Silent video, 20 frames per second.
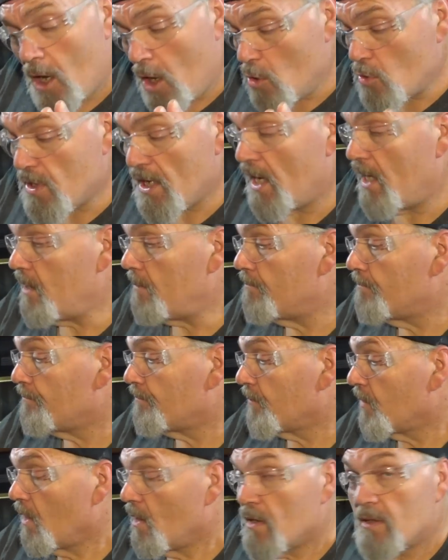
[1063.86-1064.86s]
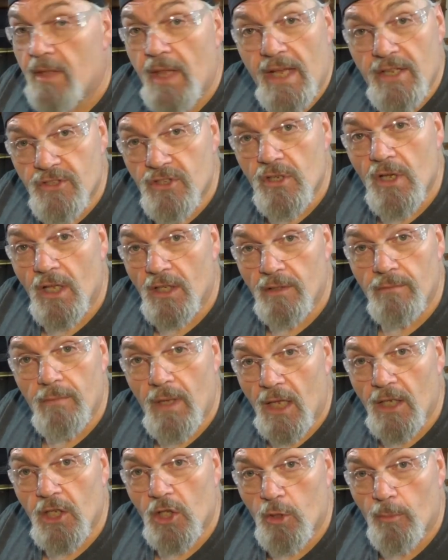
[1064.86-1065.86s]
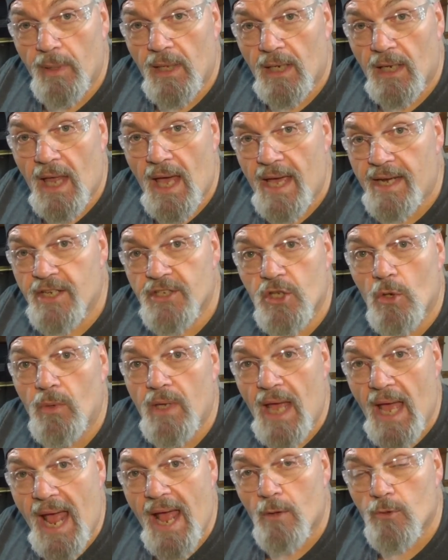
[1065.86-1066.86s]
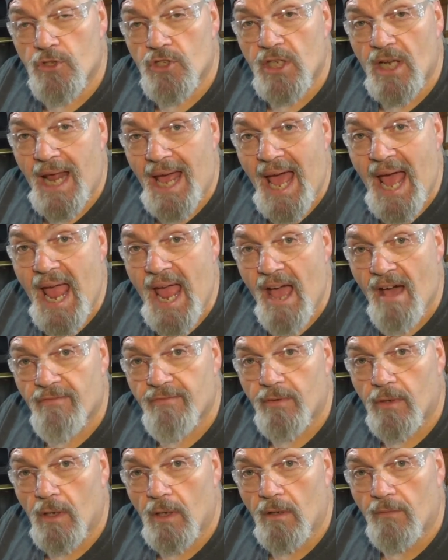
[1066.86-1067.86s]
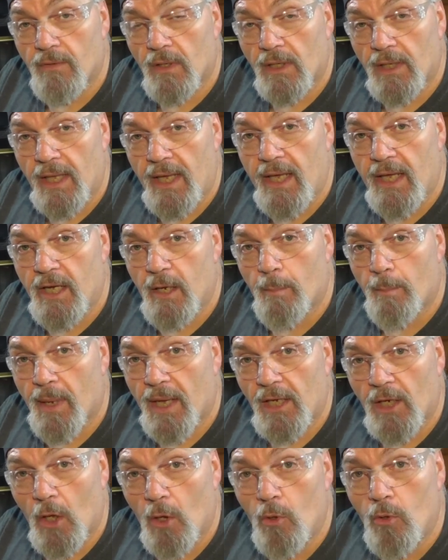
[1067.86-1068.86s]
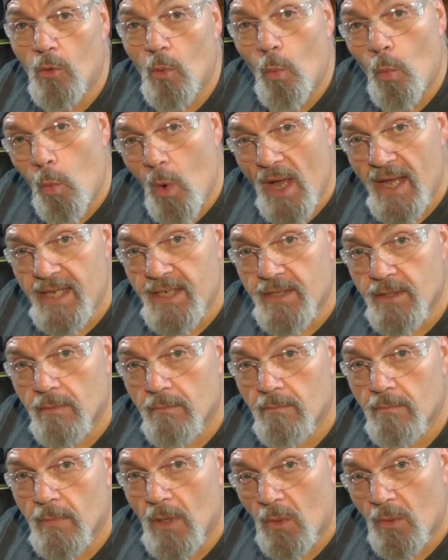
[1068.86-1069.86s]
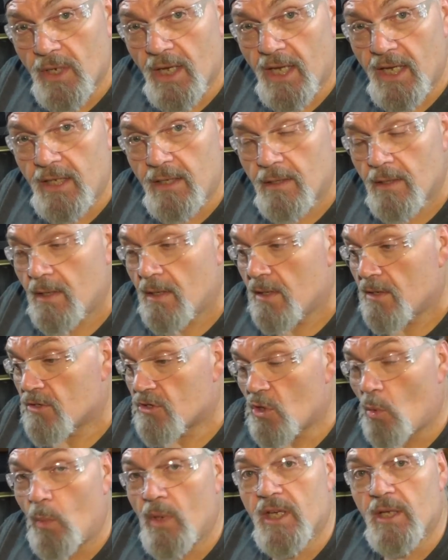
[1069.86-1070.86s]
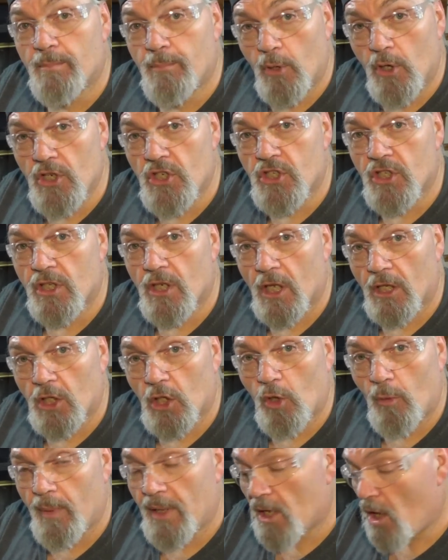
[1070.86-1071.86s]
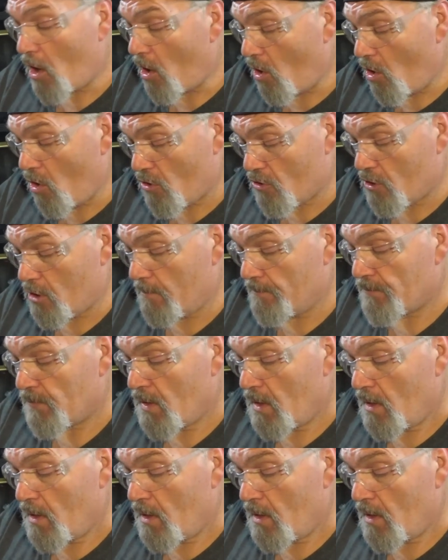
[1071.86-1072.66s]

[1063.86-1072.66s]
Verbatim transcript: Okay, that's a, a, little bit light. It's only an ounce and a half of lead payload weight, okay? So we could push it a little bit harder.